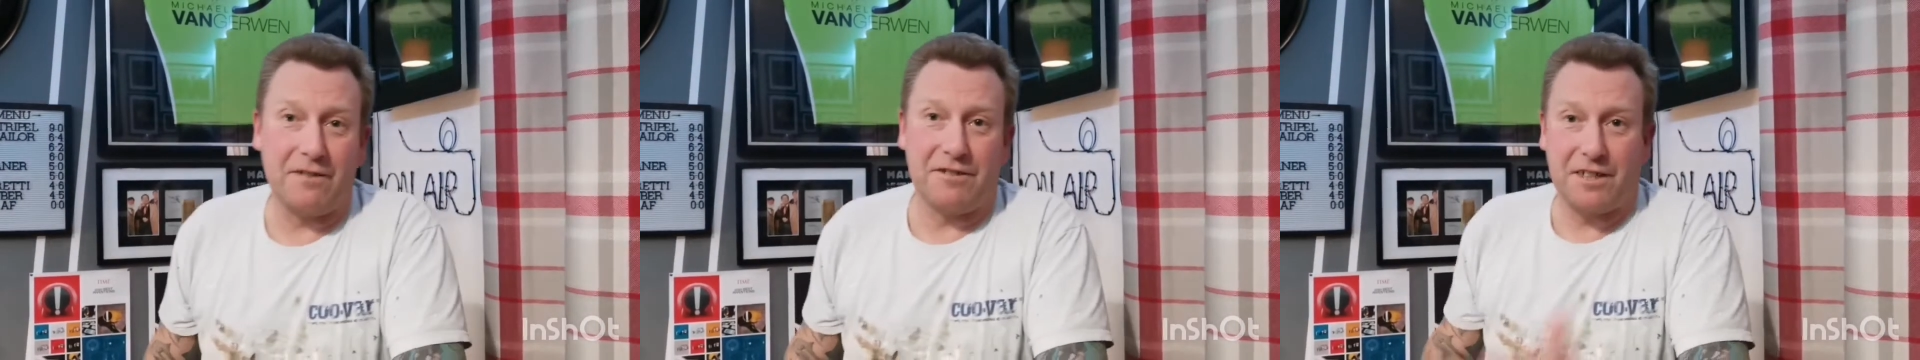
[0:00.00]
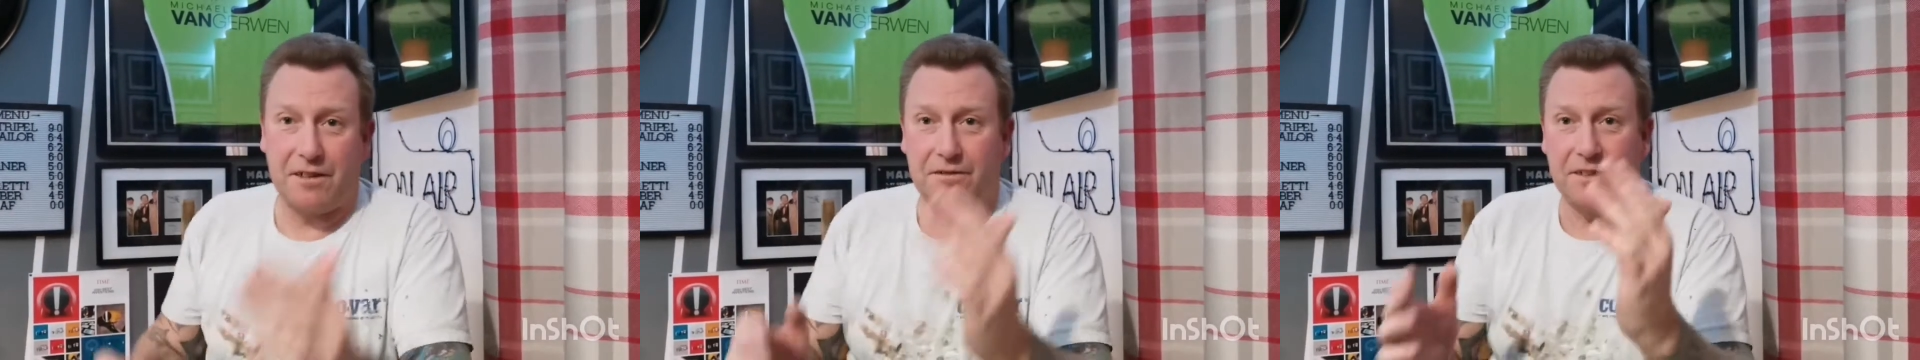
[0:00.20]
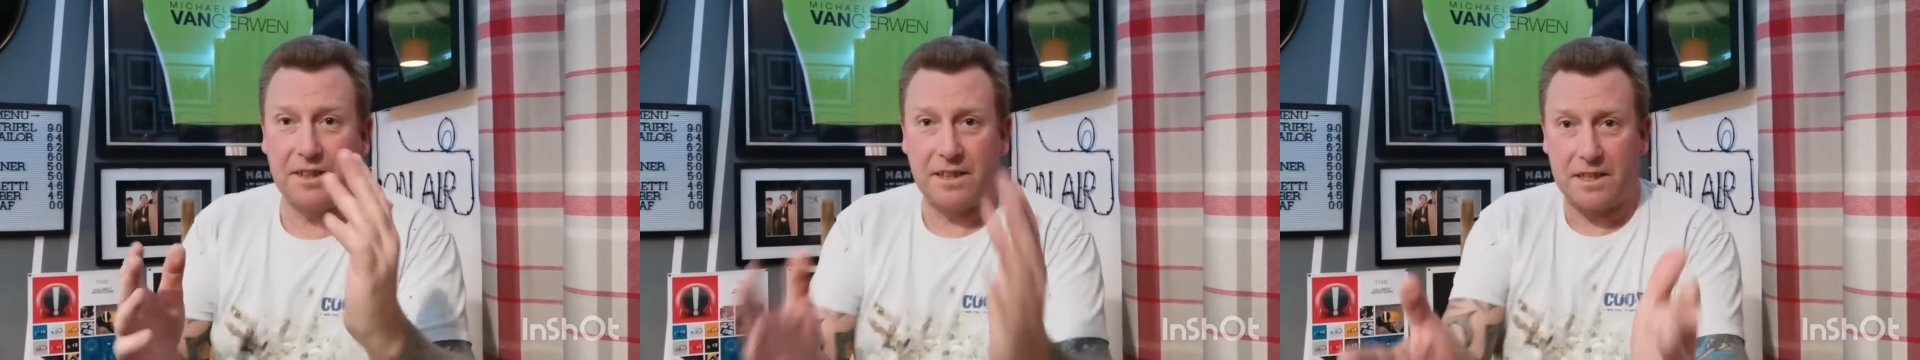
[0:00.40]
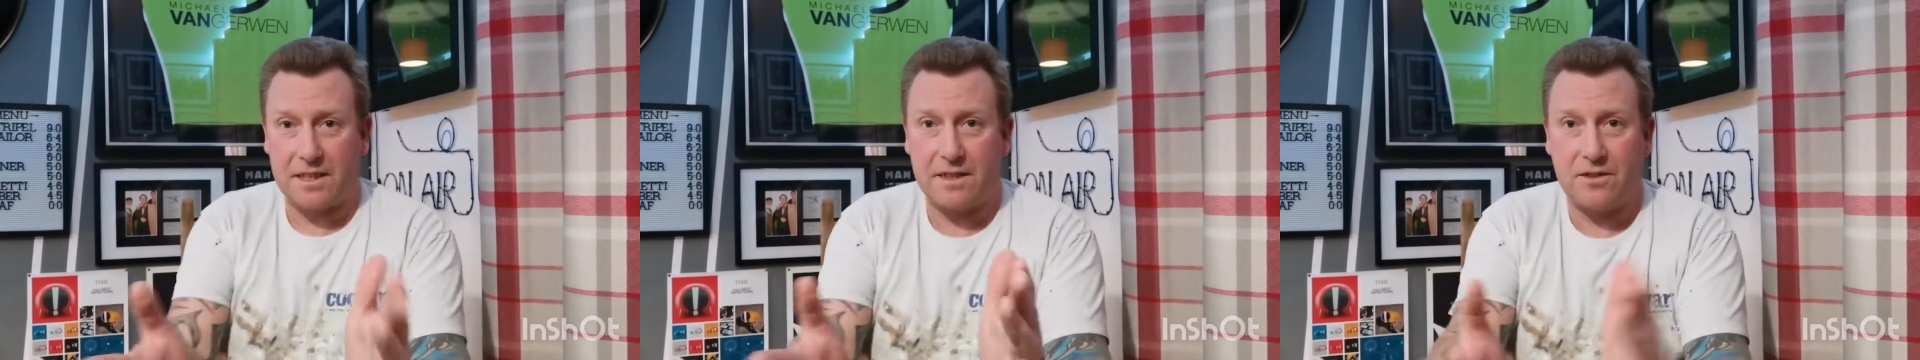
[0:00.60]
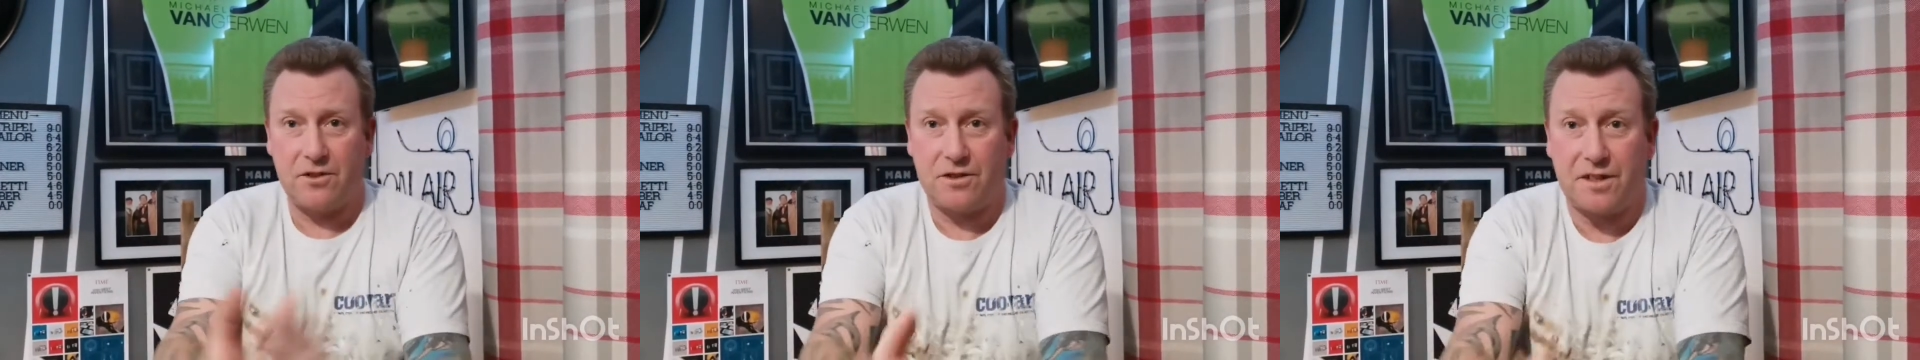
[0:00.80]
So
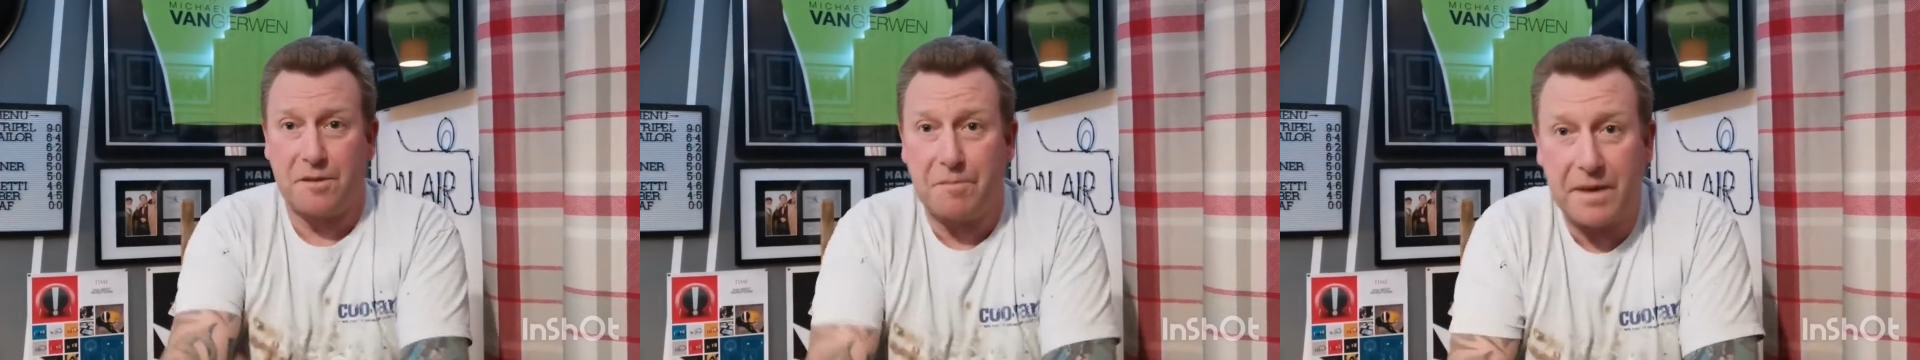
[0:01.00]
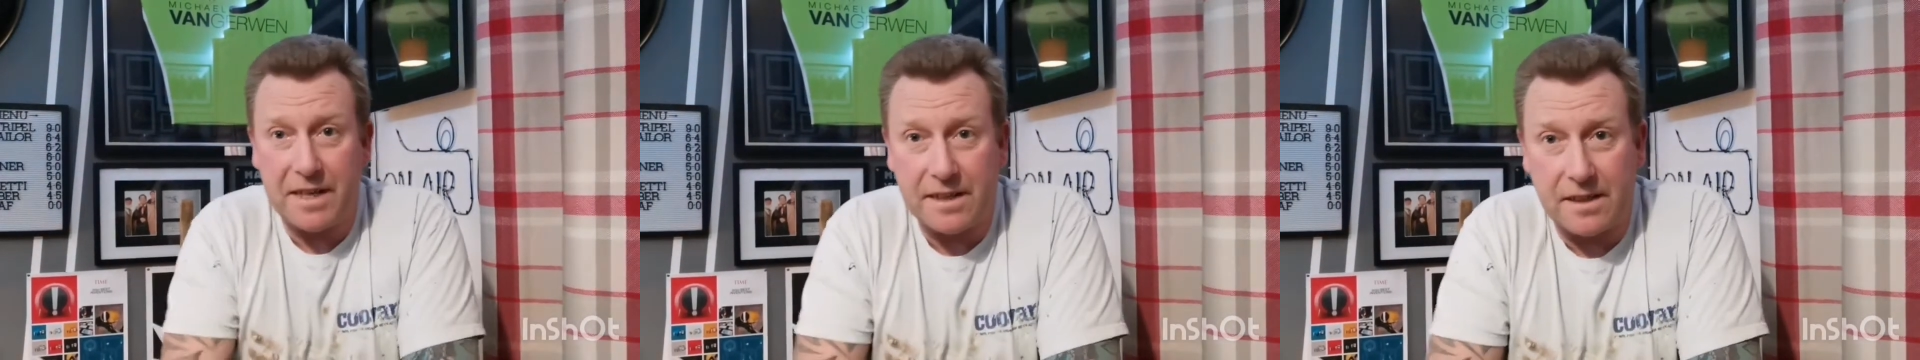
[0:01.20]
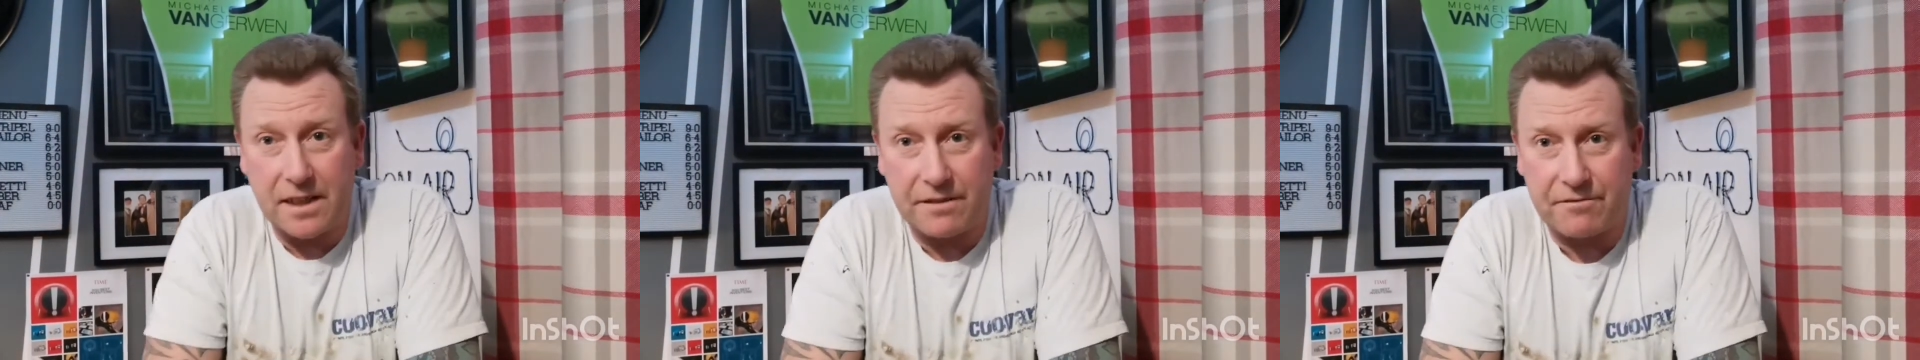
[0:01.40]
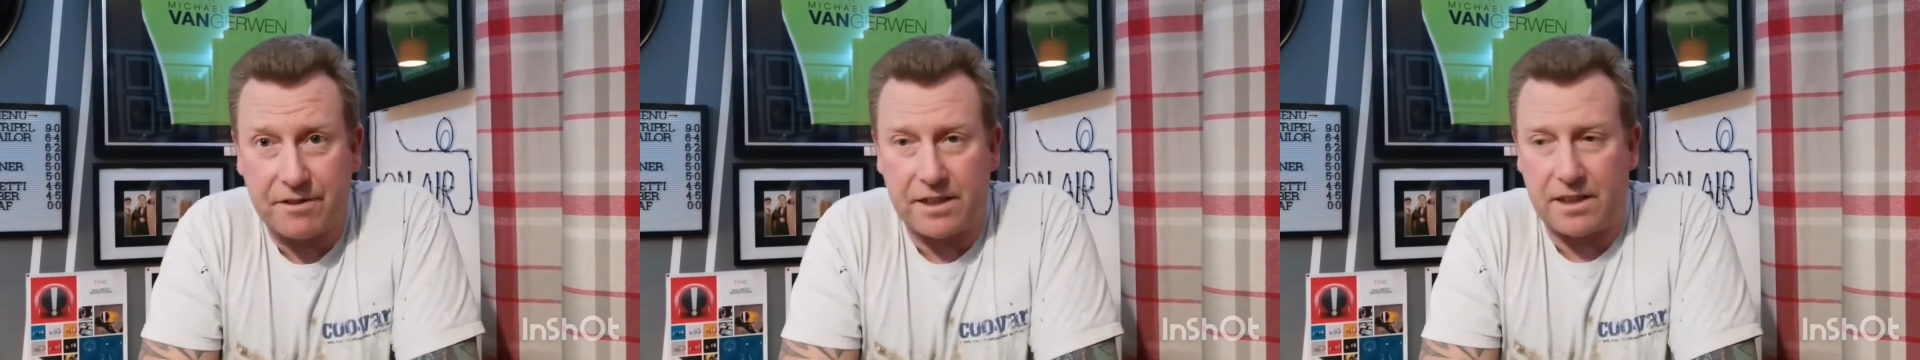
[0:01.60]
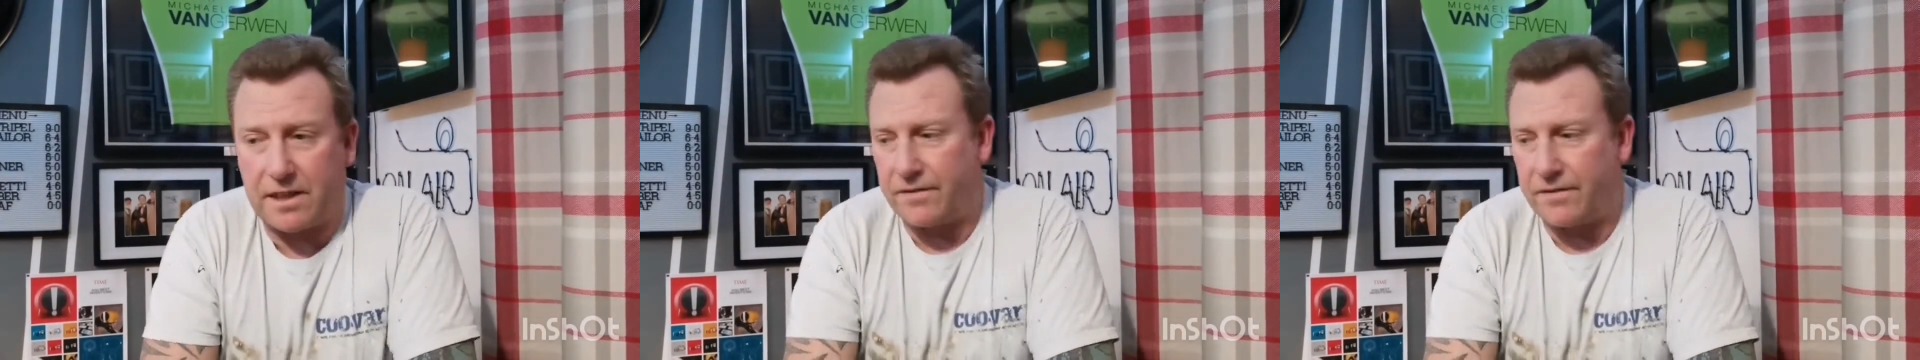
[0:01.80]
this is just a beer delivery that